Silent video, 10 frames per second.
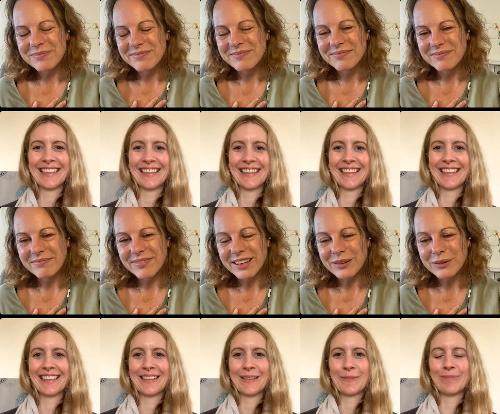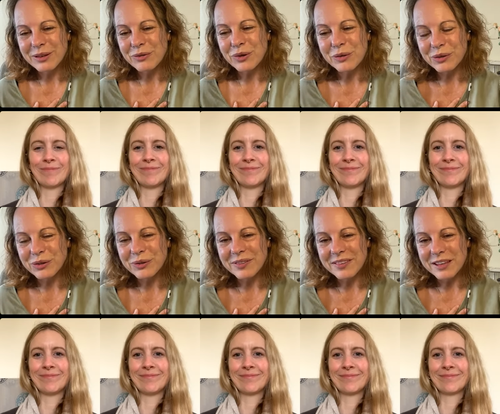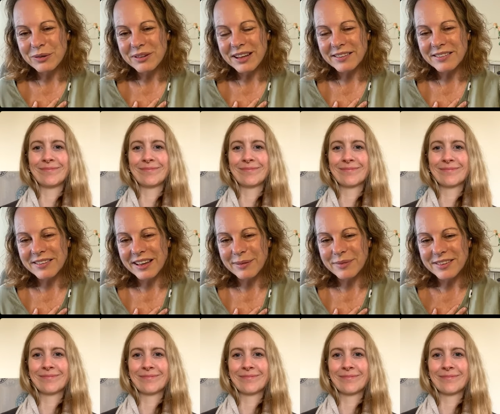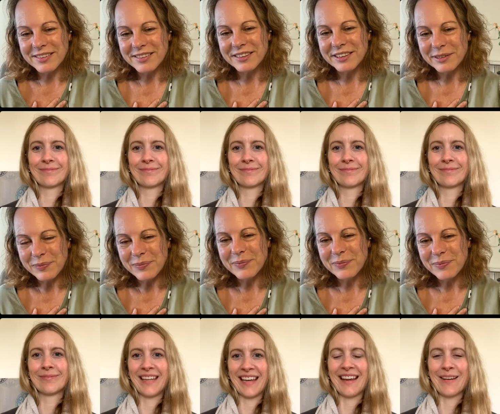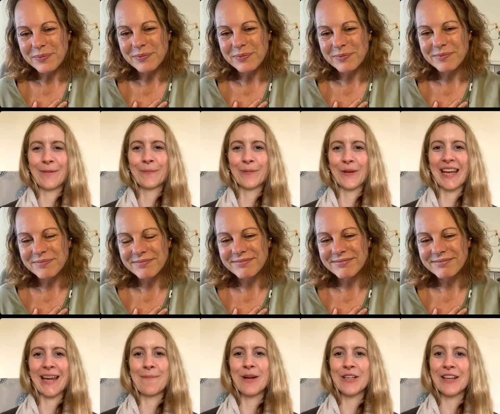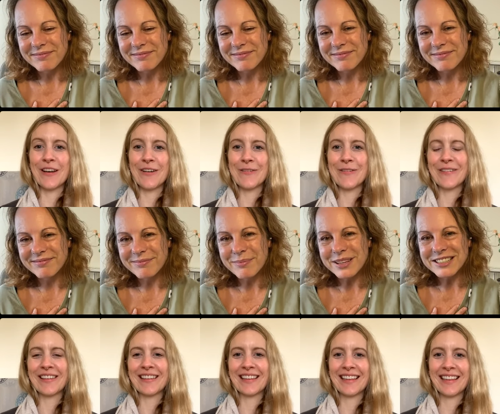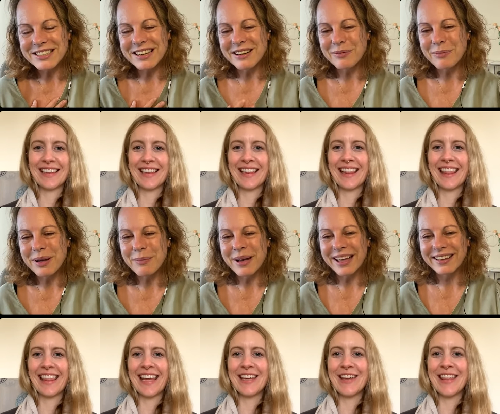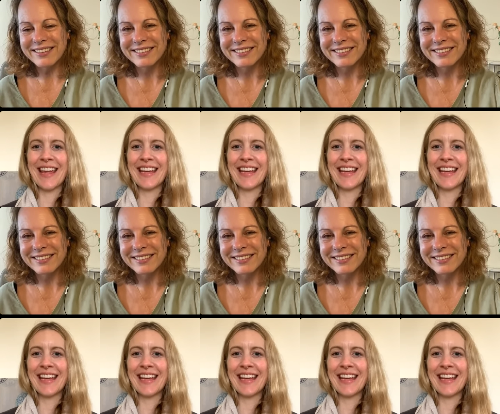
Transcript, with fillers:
Speaker 1: Looking forward to seeing you next time, sister. Okay. Much love.
Speaker 2: Much love.
Speaker 1: Bye-bye. Thank you.